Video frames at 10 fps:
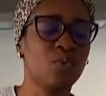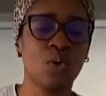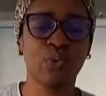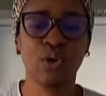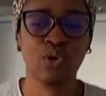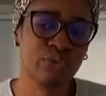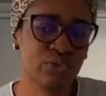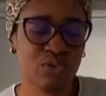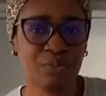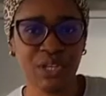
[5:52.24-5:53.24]
what we
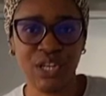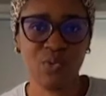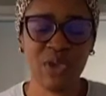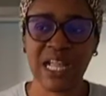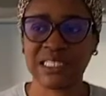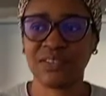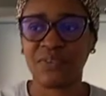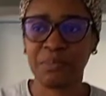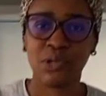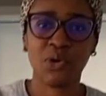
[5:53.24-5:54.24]
consume in a week as a
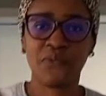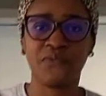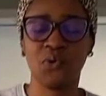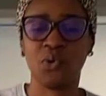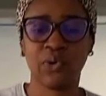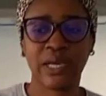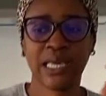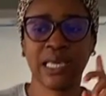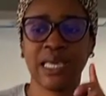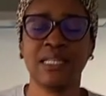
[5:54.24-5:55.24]
family of four
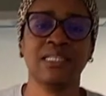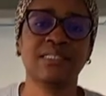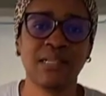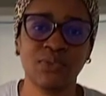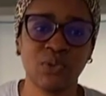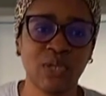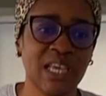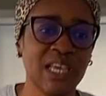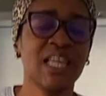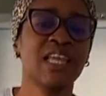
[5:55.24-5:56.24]
in this house,
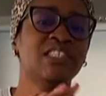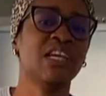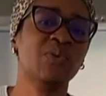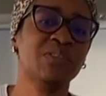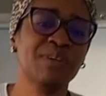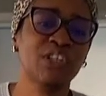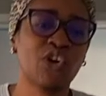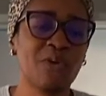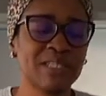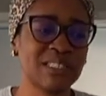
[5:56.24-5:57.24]
okay? Share with me in the
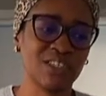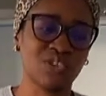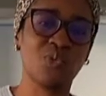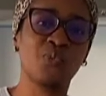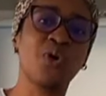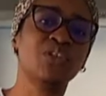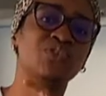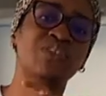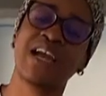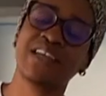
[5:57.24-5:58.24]
comment section what you
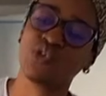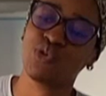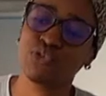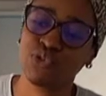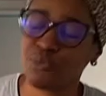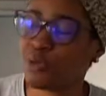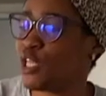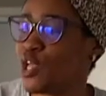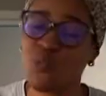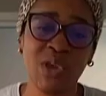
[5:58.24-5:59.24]
guys consume
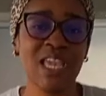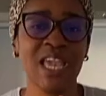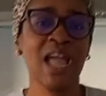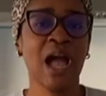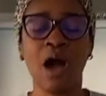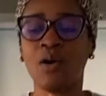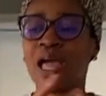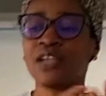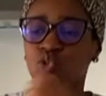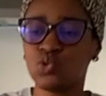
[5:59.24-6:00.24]
in a week. I would
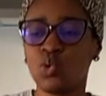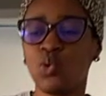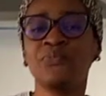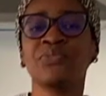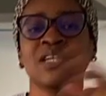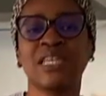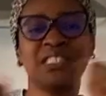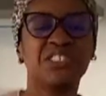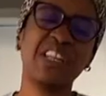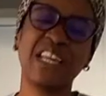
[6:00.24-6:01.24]
like to know, is
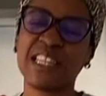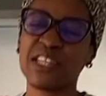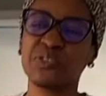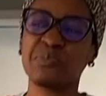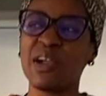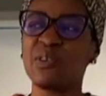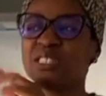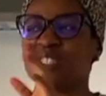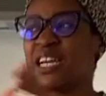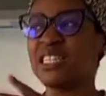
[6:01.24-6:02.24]
it related to my own?
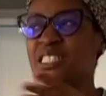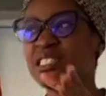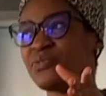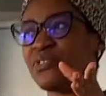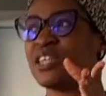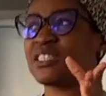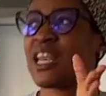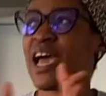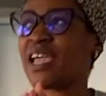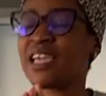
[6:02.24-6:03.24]
Is there any different?
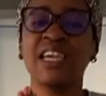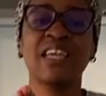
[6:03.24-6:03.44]
Like,